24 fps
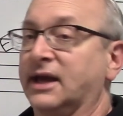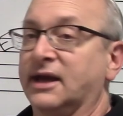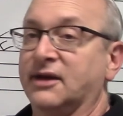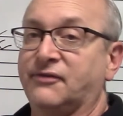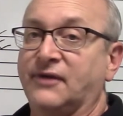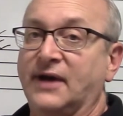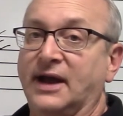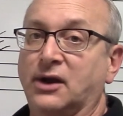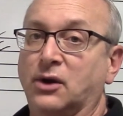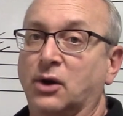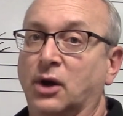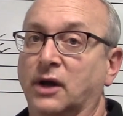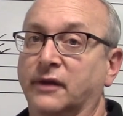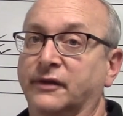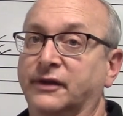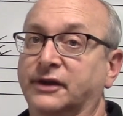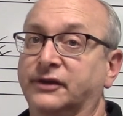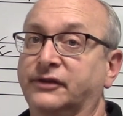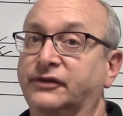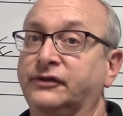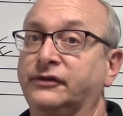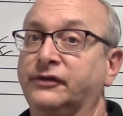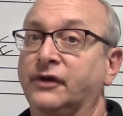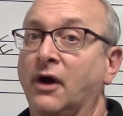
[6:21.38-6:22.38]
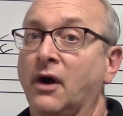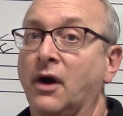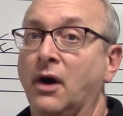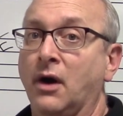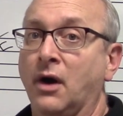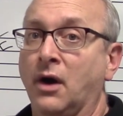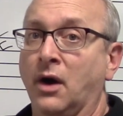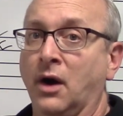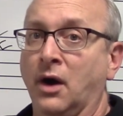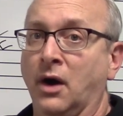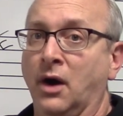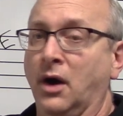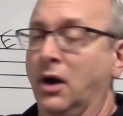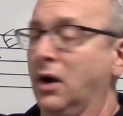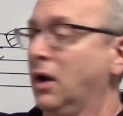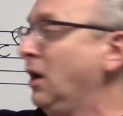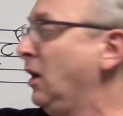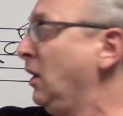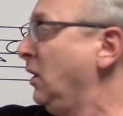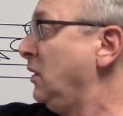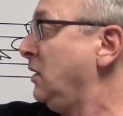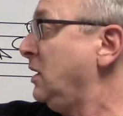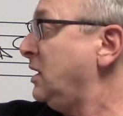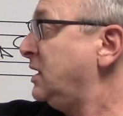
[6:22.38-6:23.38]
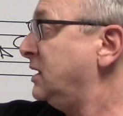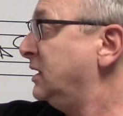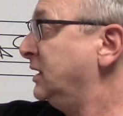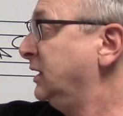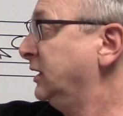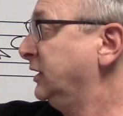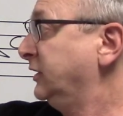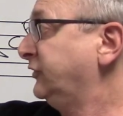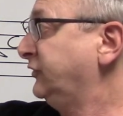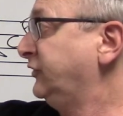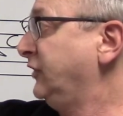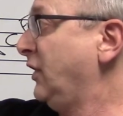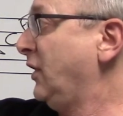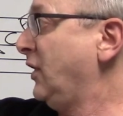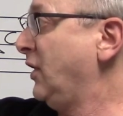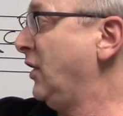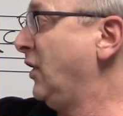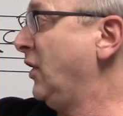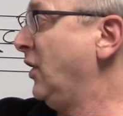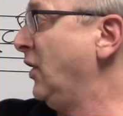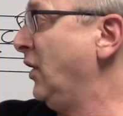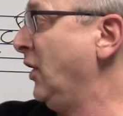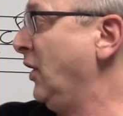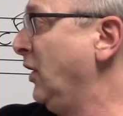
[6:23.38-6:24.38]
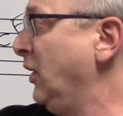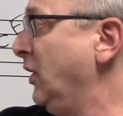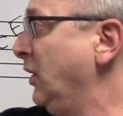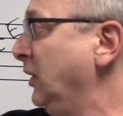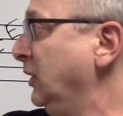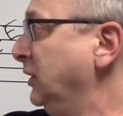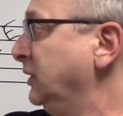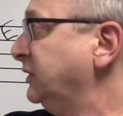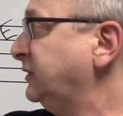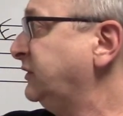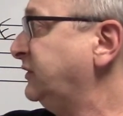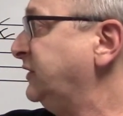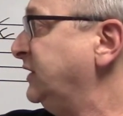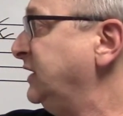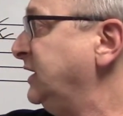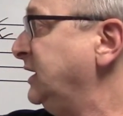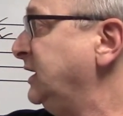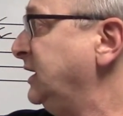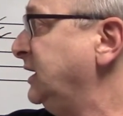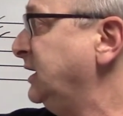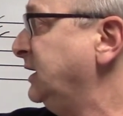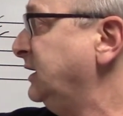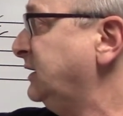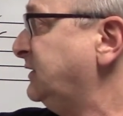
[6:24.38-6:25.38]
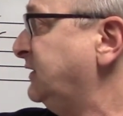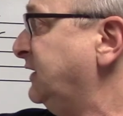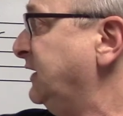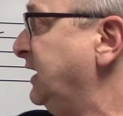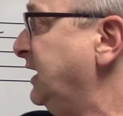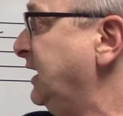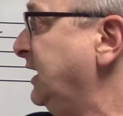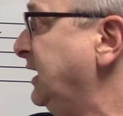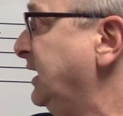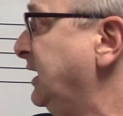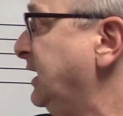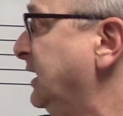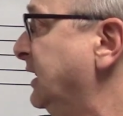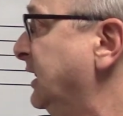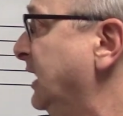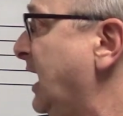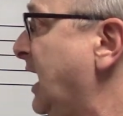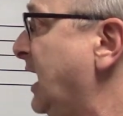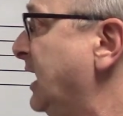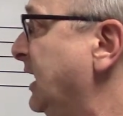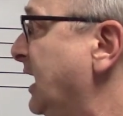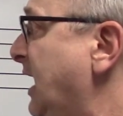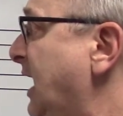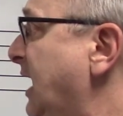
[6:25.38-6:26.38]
if I call this do, do, ti, ti, la, la,